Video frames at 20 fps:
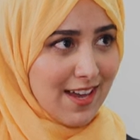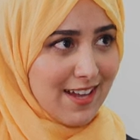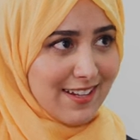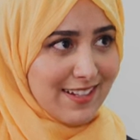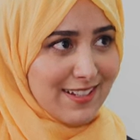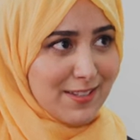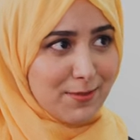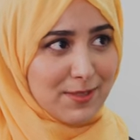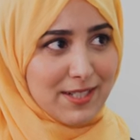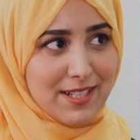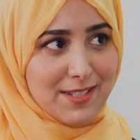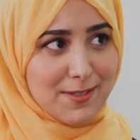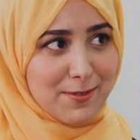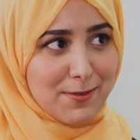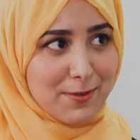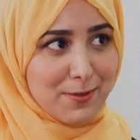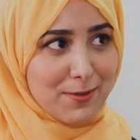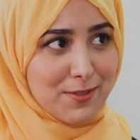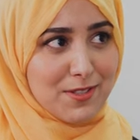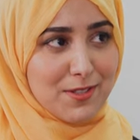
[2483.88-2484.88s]
And it's really
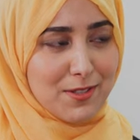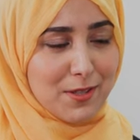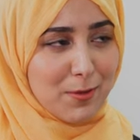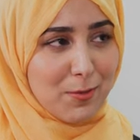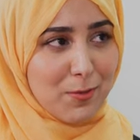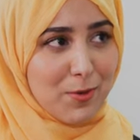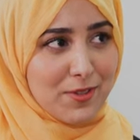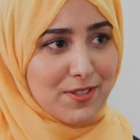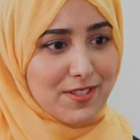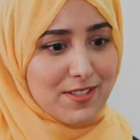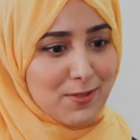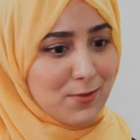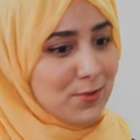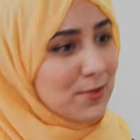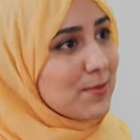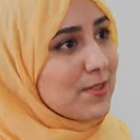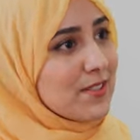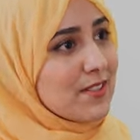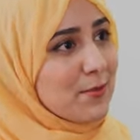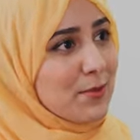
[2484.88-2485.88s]
difficult to know what's
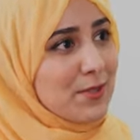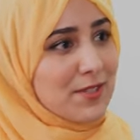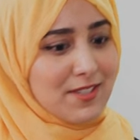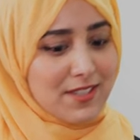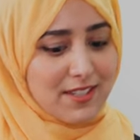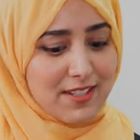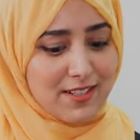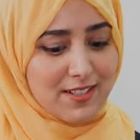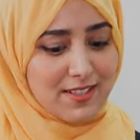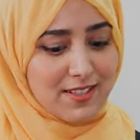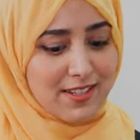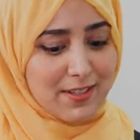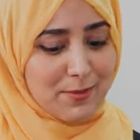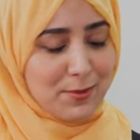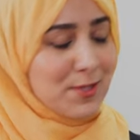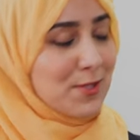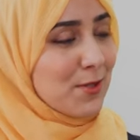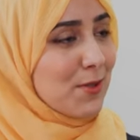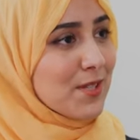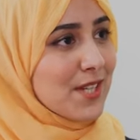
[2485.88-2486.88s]
trauma, what's your anxiety,
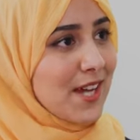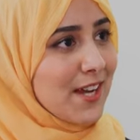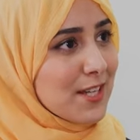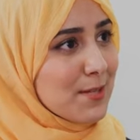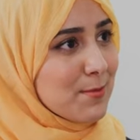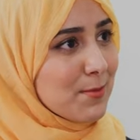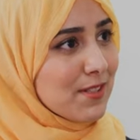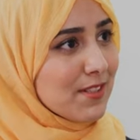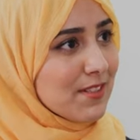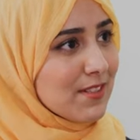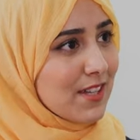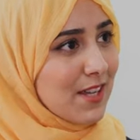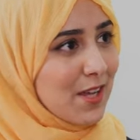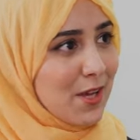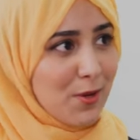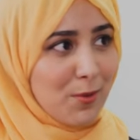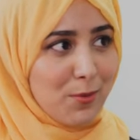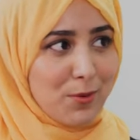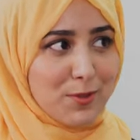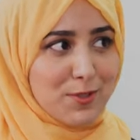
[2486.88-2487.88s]
what's your attachment,
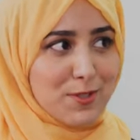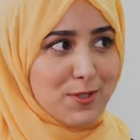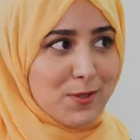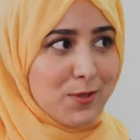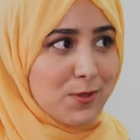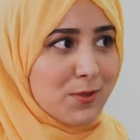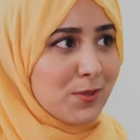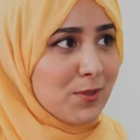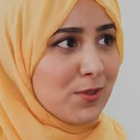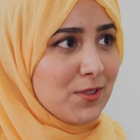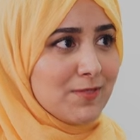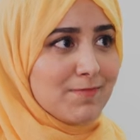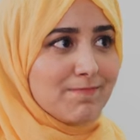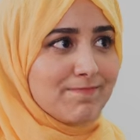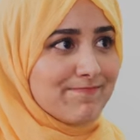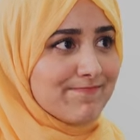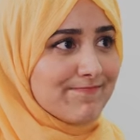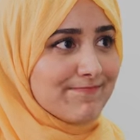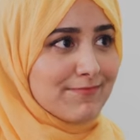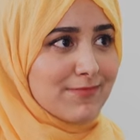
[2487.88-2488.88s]
what's your
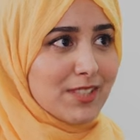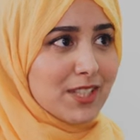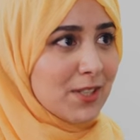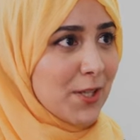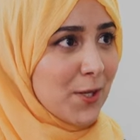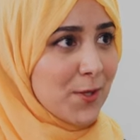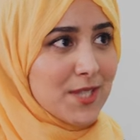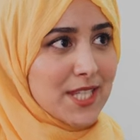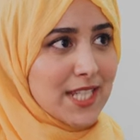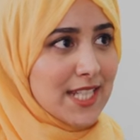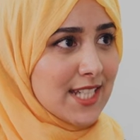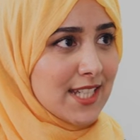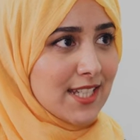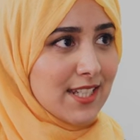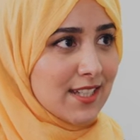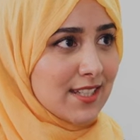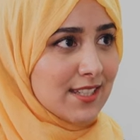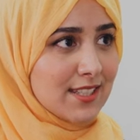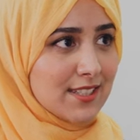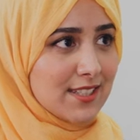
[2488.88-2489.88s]

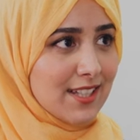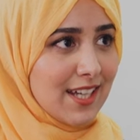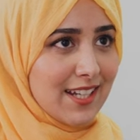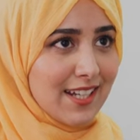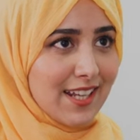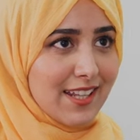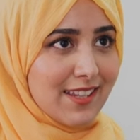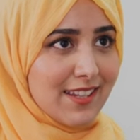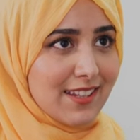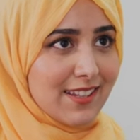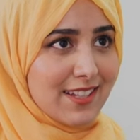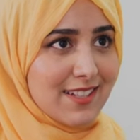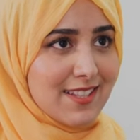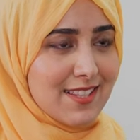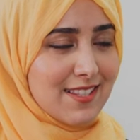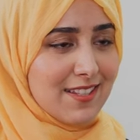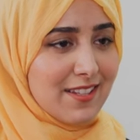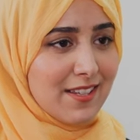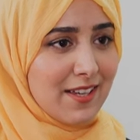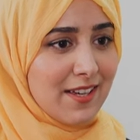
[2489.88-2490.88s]
OCD. And I think
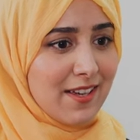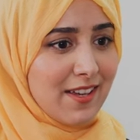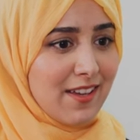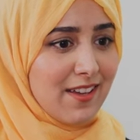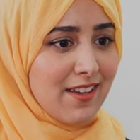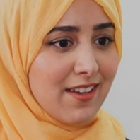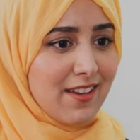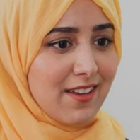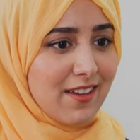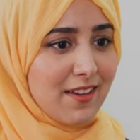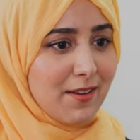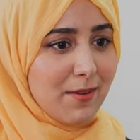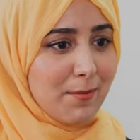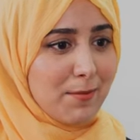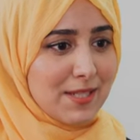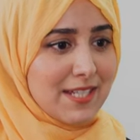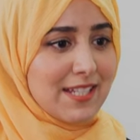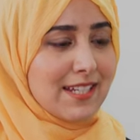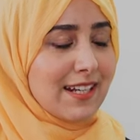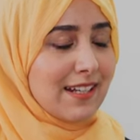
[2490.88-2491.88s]
that's
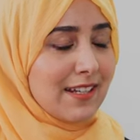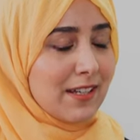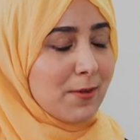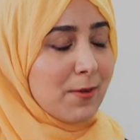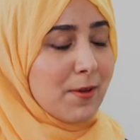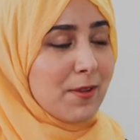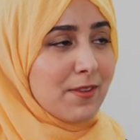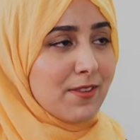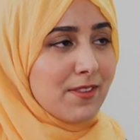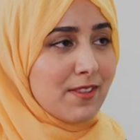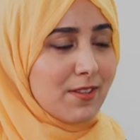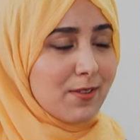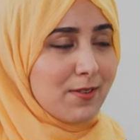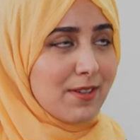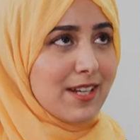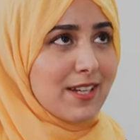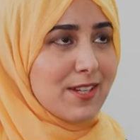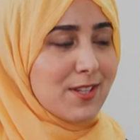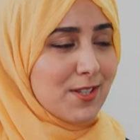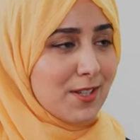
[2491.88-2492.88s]
particularly with
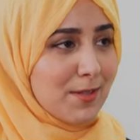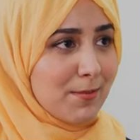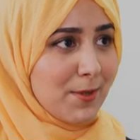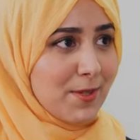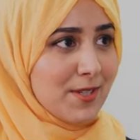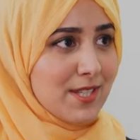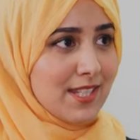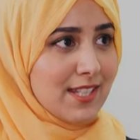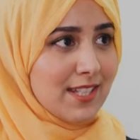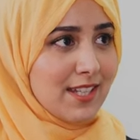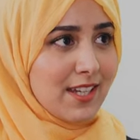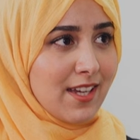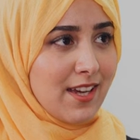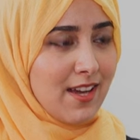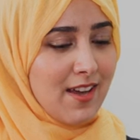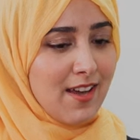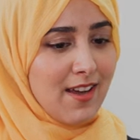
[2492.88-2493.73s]
relationship OCD.